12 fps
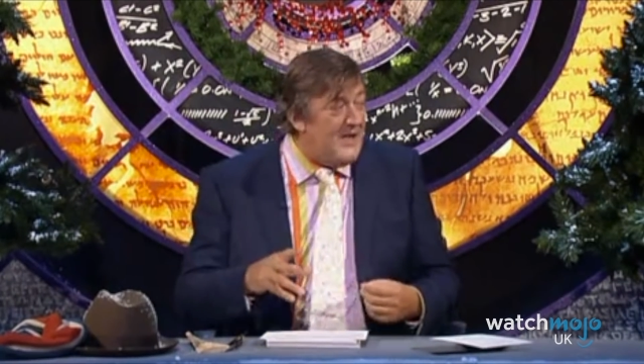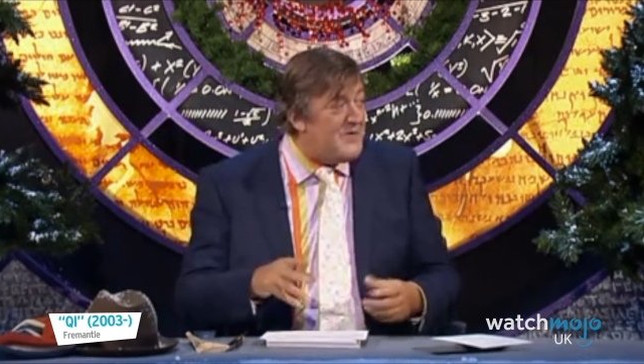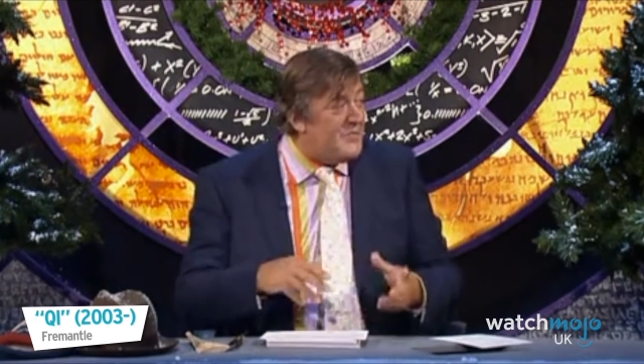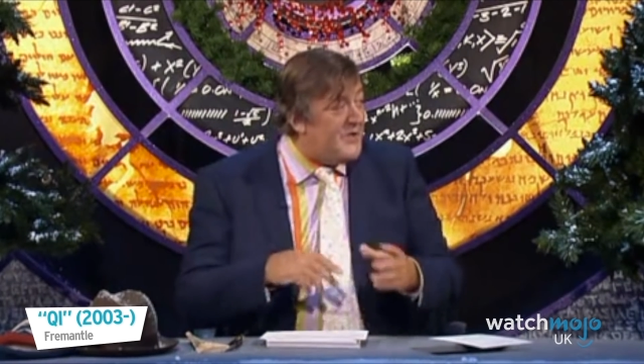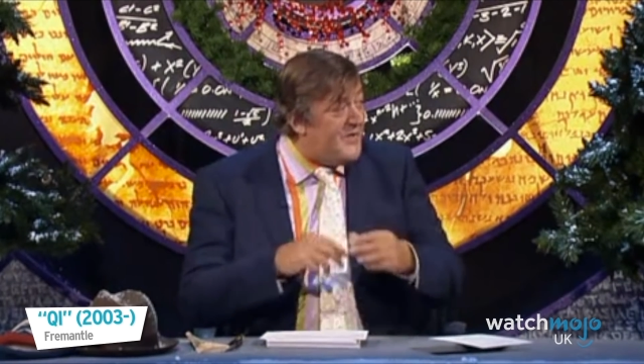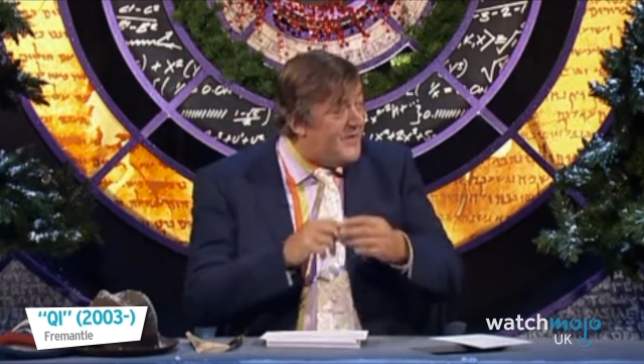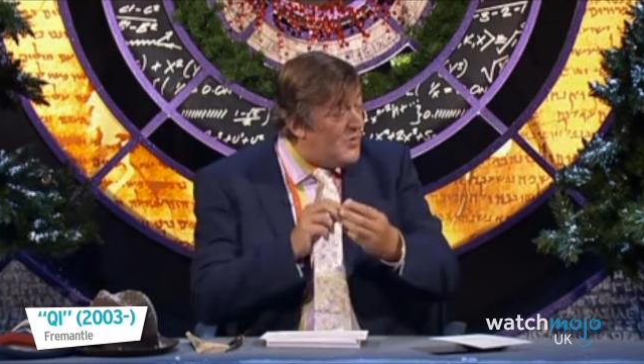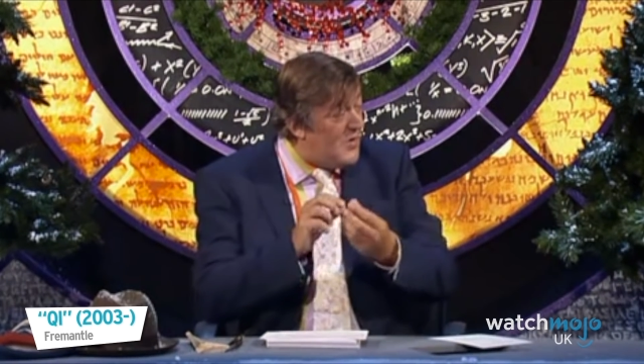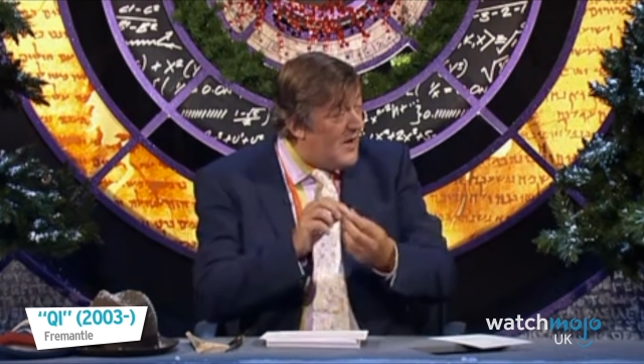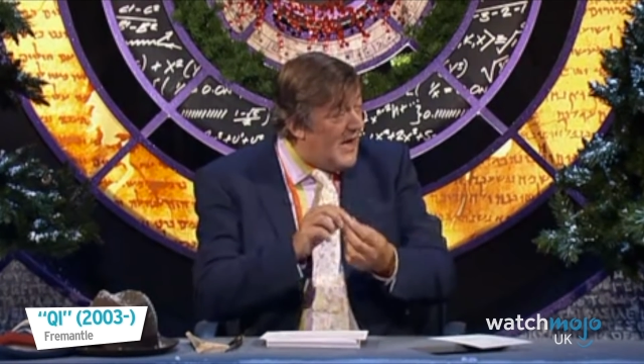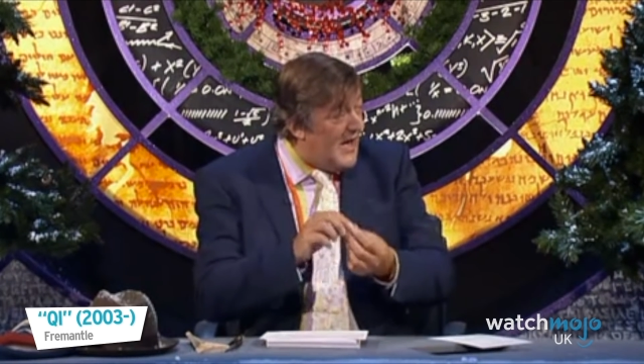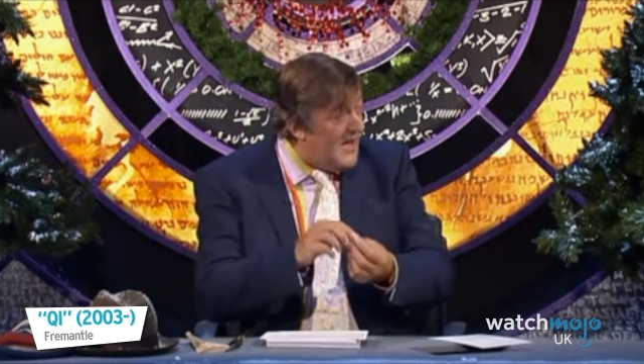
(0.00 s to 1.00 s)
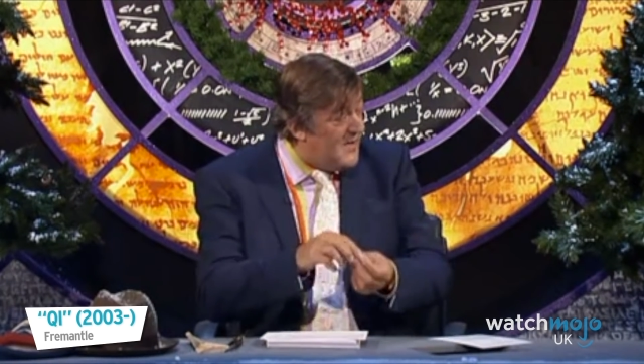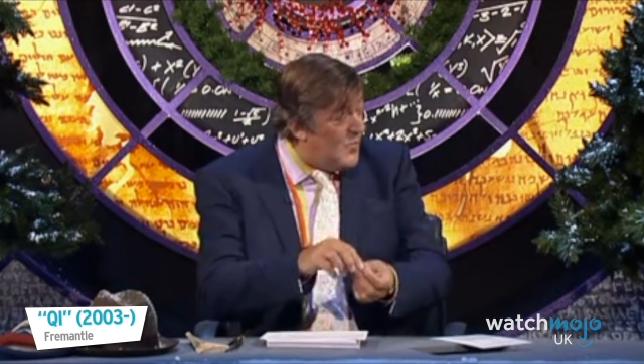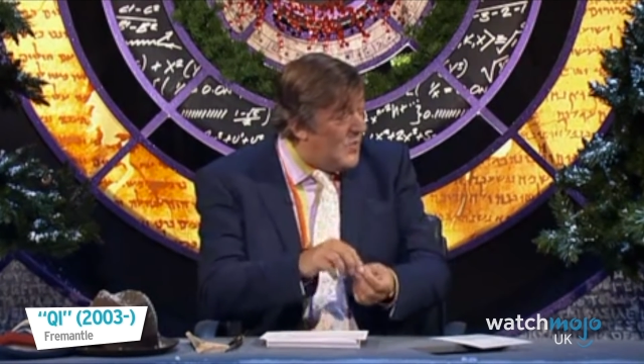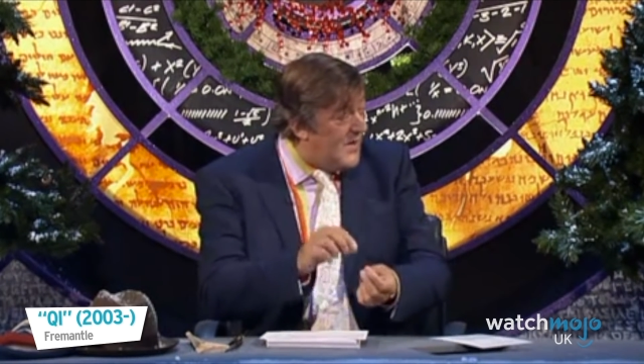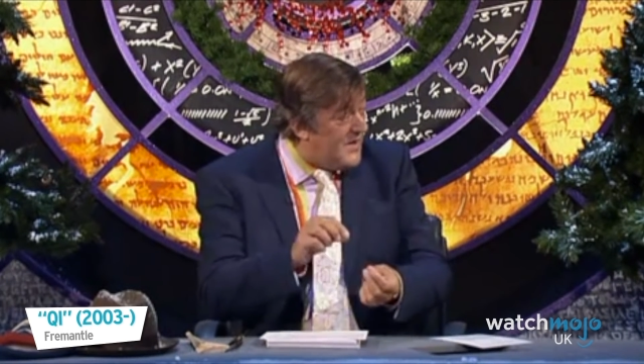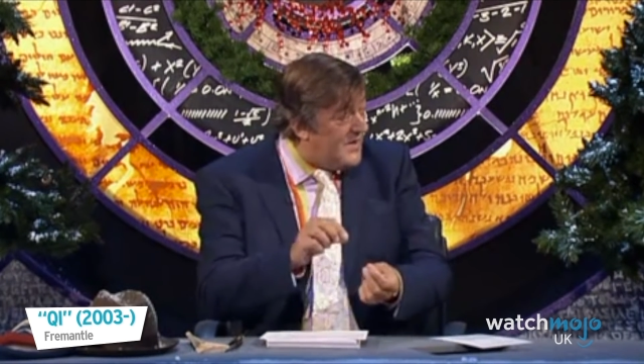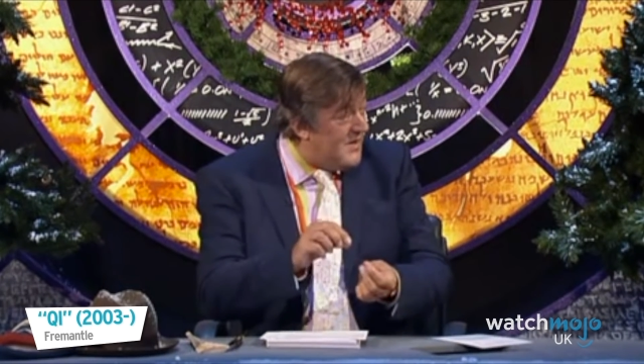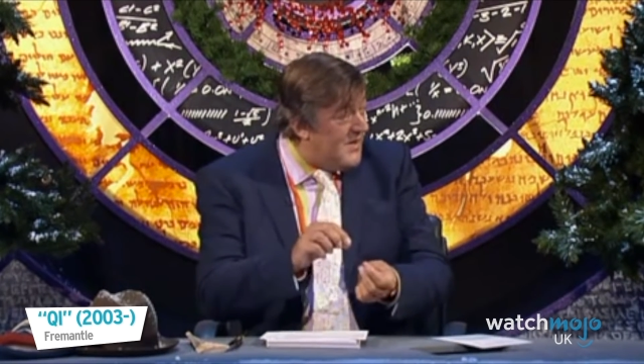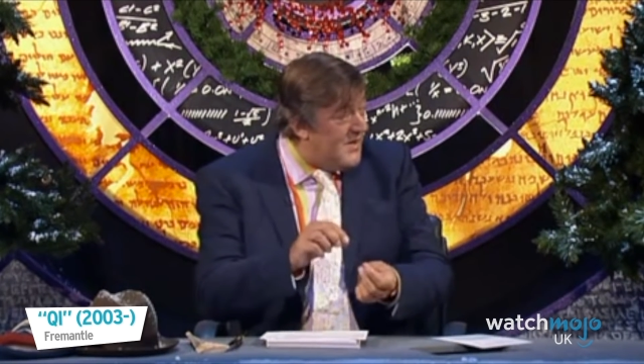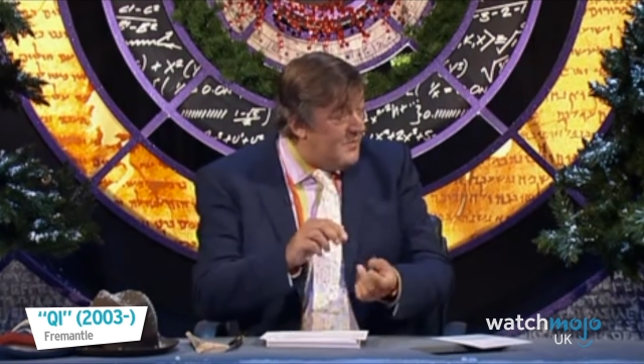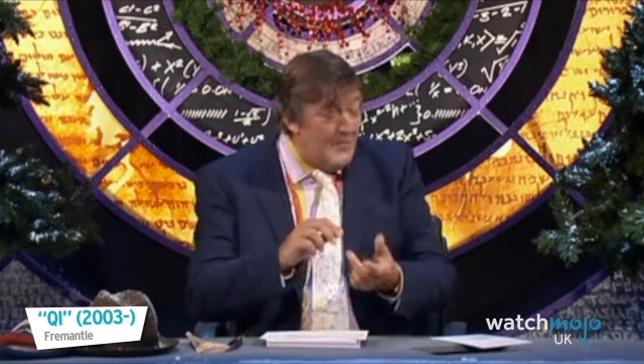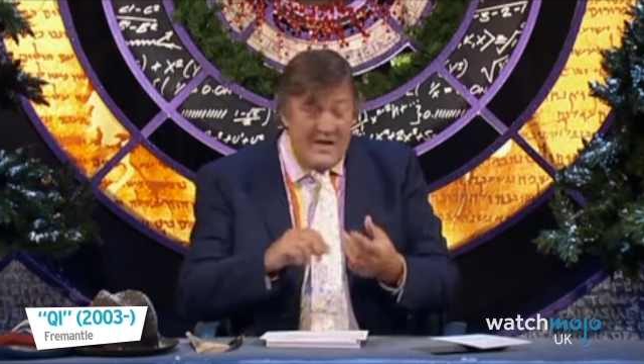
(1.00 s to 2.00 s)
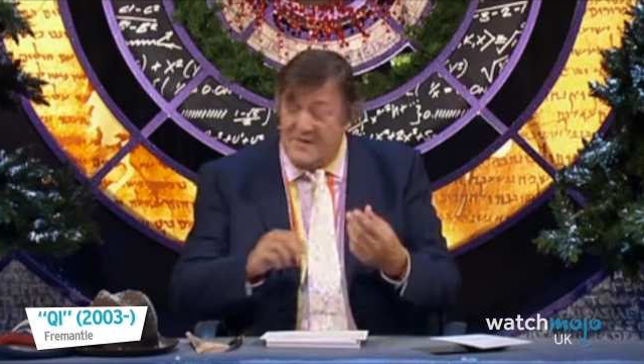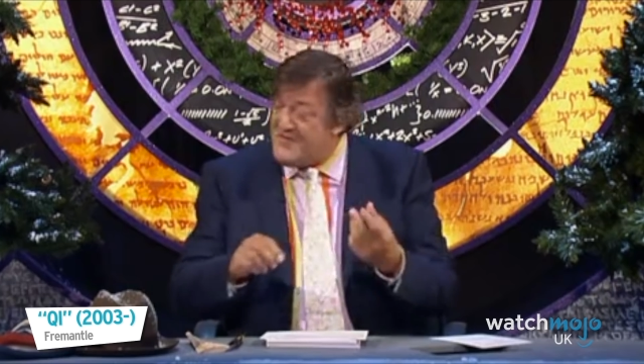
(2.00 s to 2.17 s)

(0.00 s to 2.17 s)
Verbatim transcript: But if you had a wick made of